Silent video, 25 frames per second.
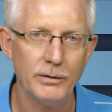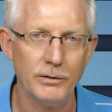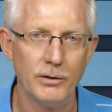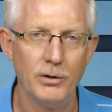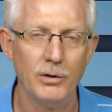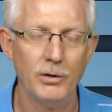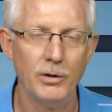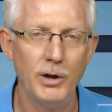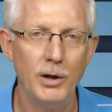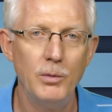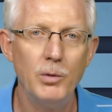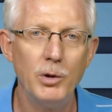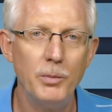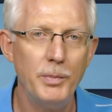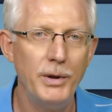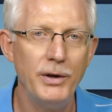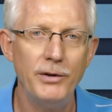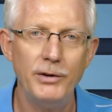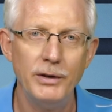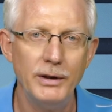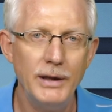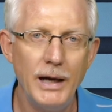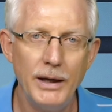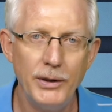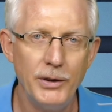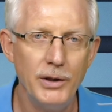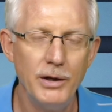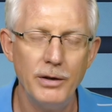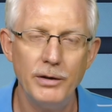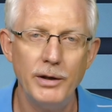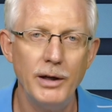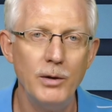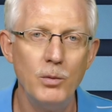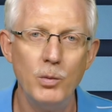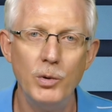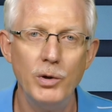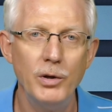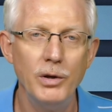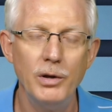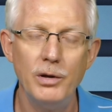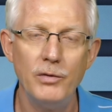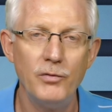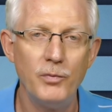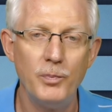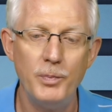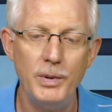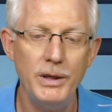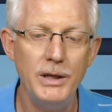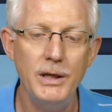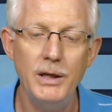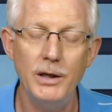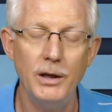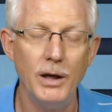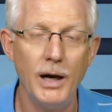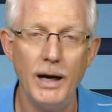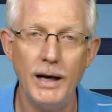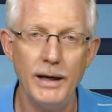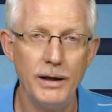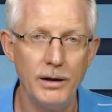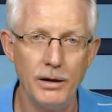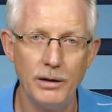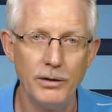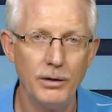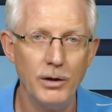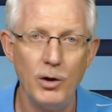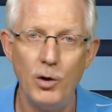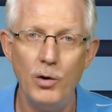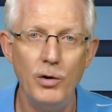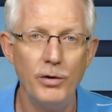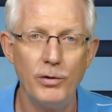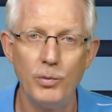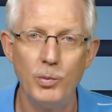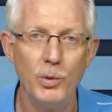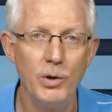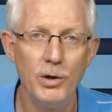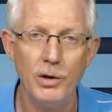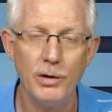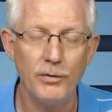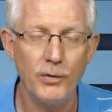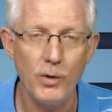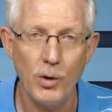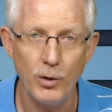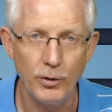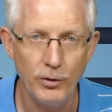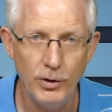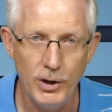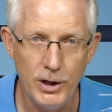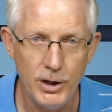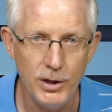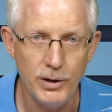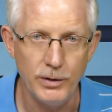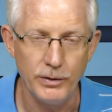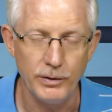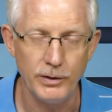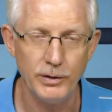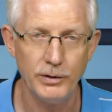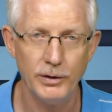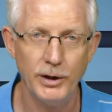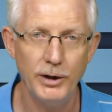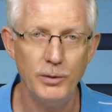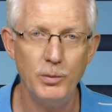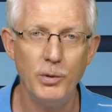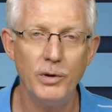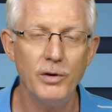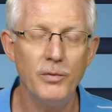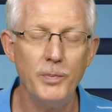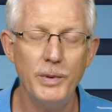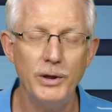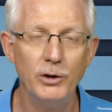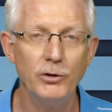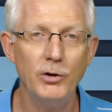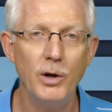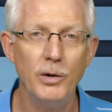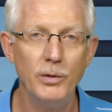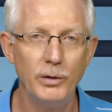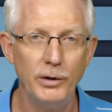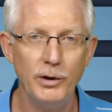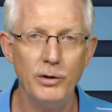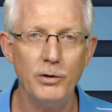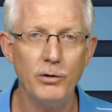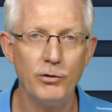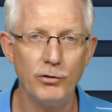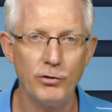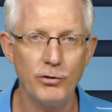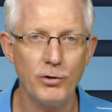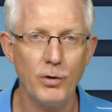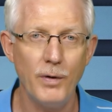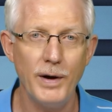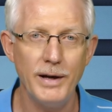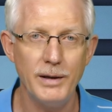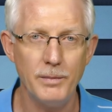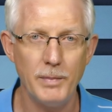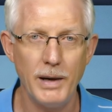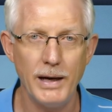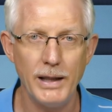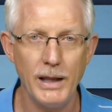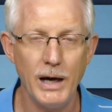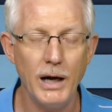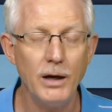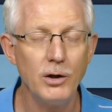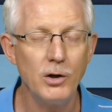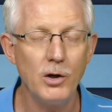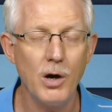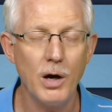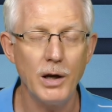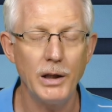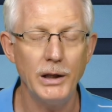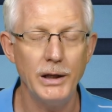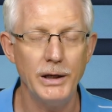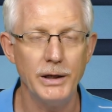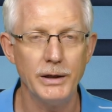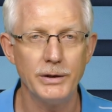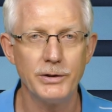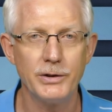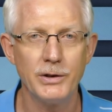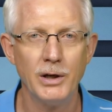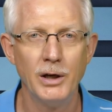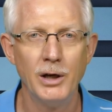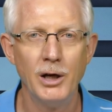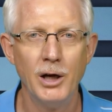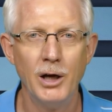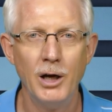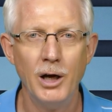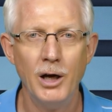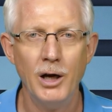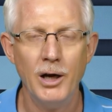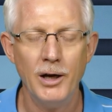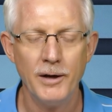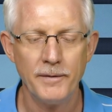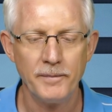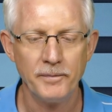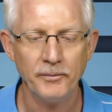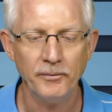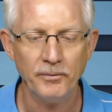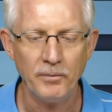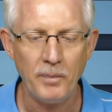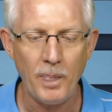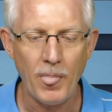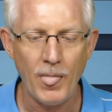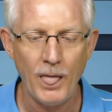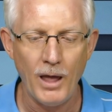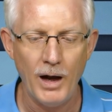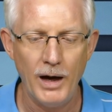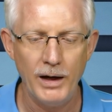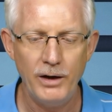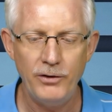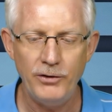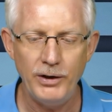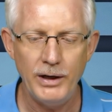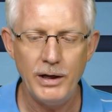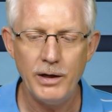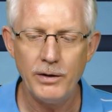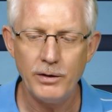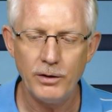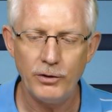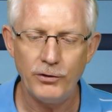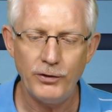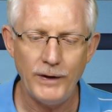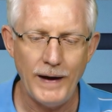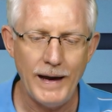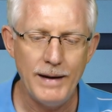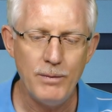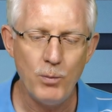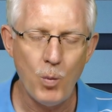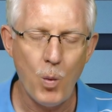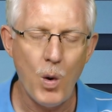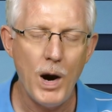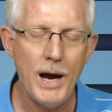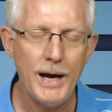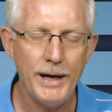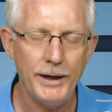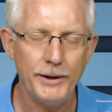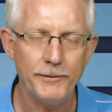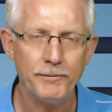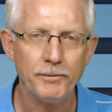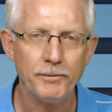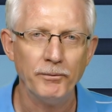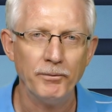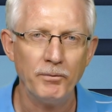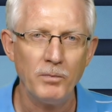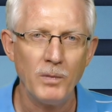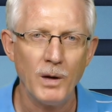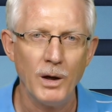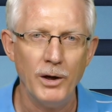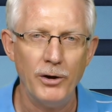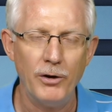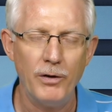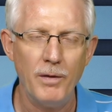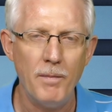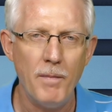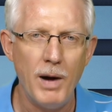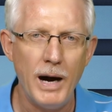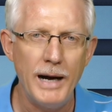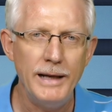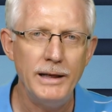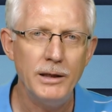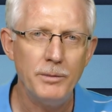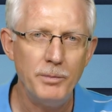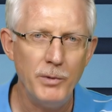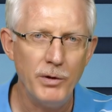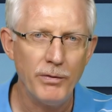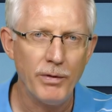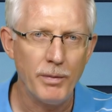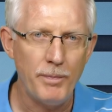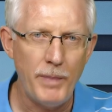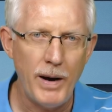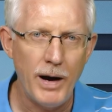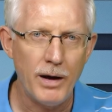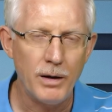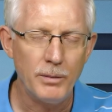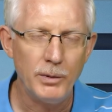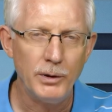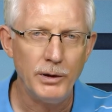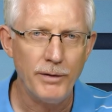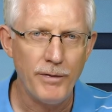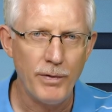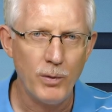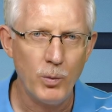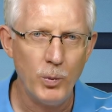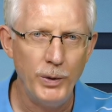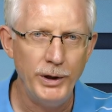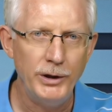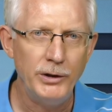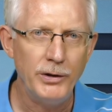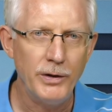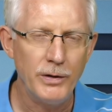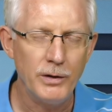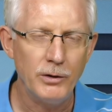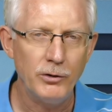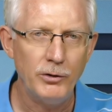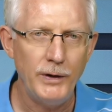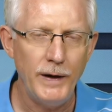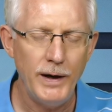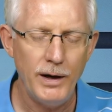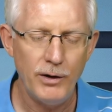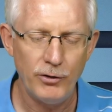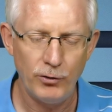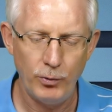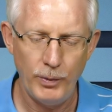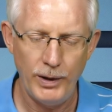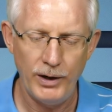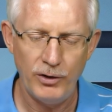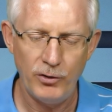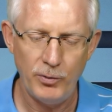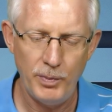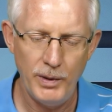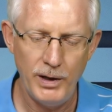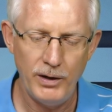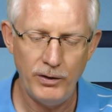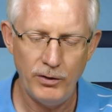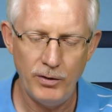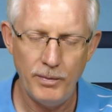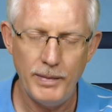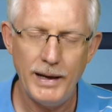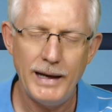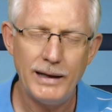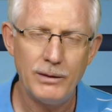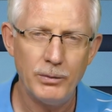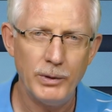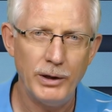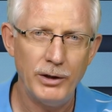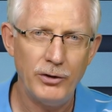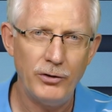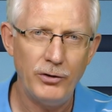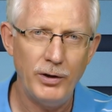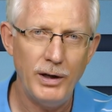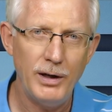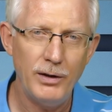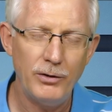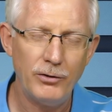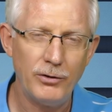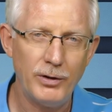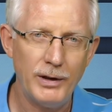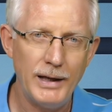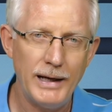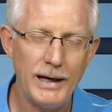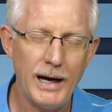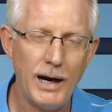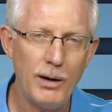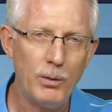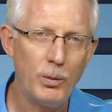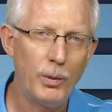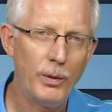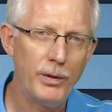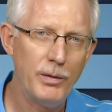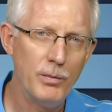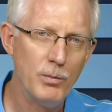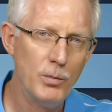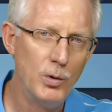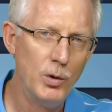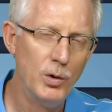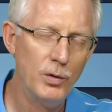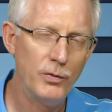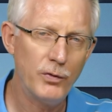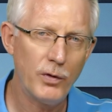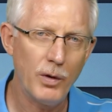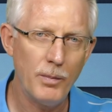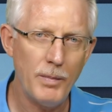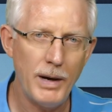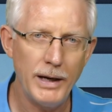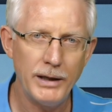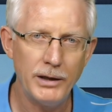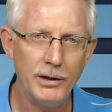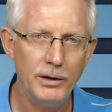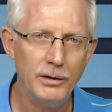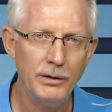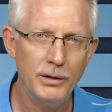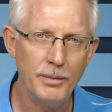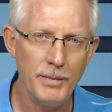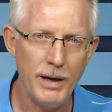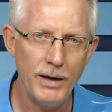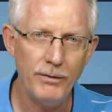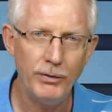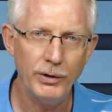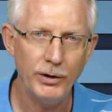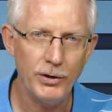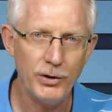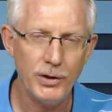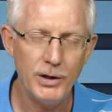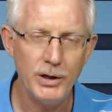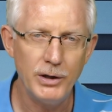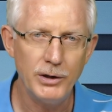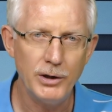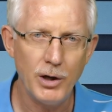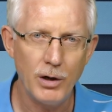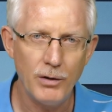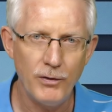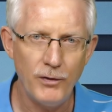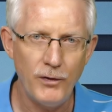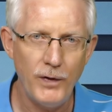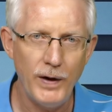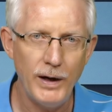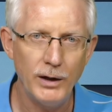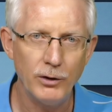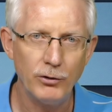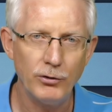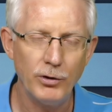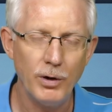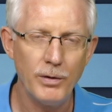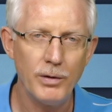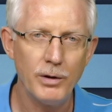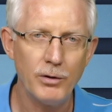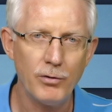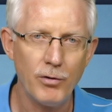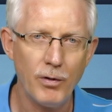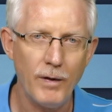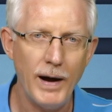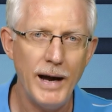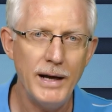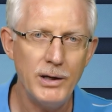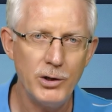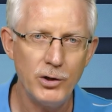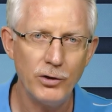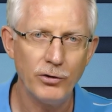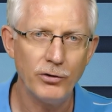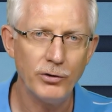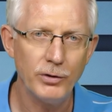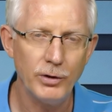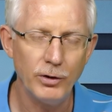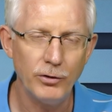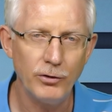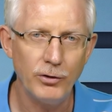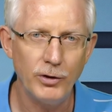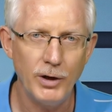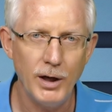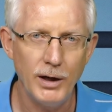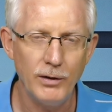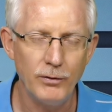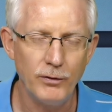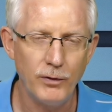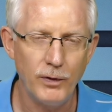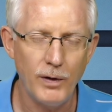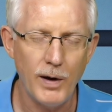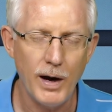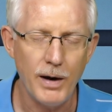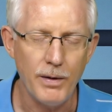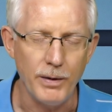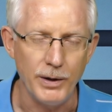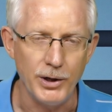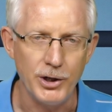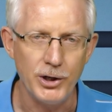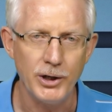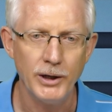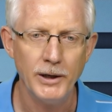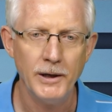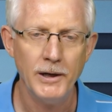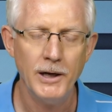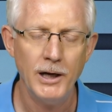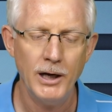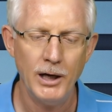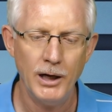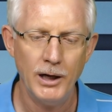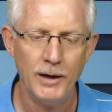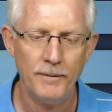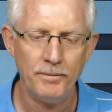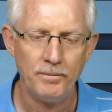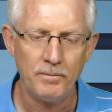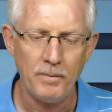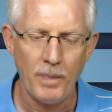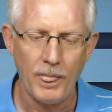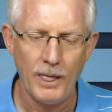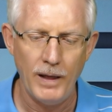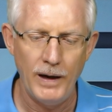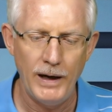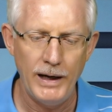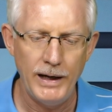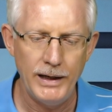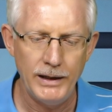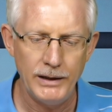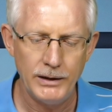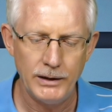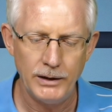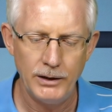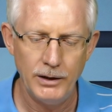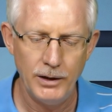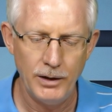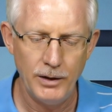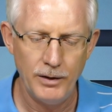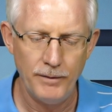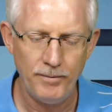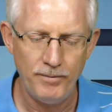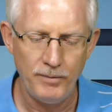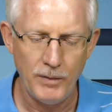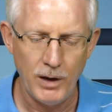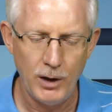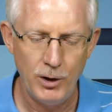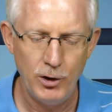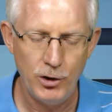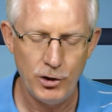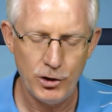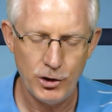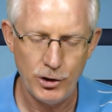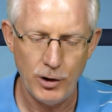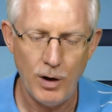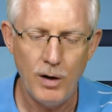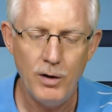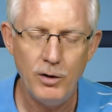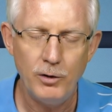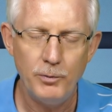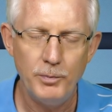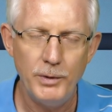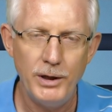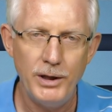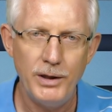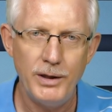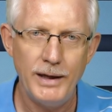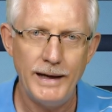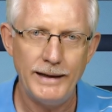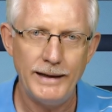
They would be nothing. They wouldn't have been, and the earth wouldn't have continued. It would have been totally destroyed by the ungodliness. And he said, in the same way, he reminded me of the parable of the wheat and the tares, where it speaks about, where it says that I will remove from my kingdom everything that offends, so that righteousness can flourish. And he showed me that